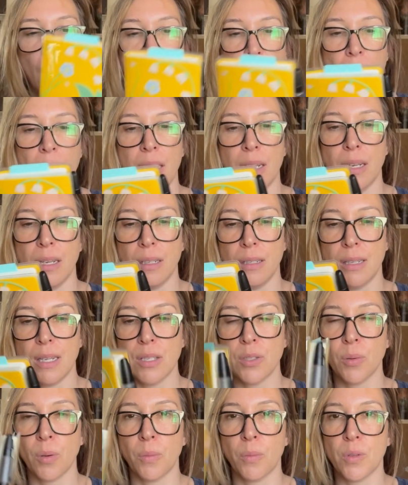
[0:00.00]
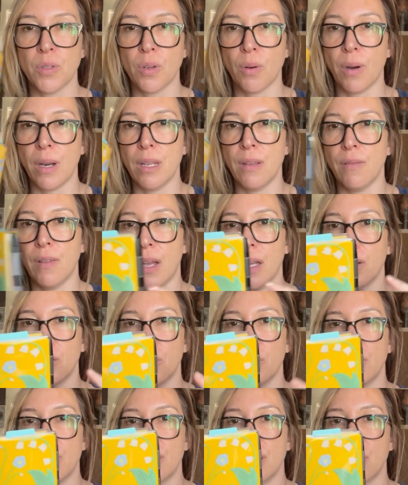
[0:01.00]
And this one was already
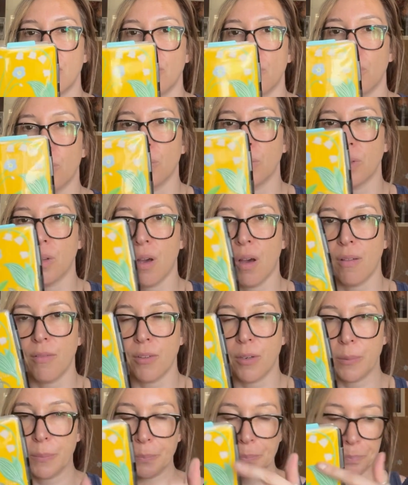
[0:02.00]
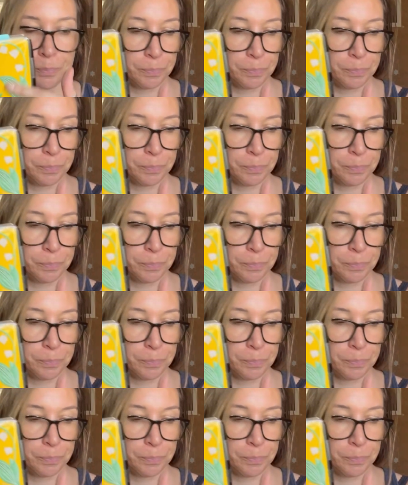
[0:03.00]
Velcro. This is an old cover,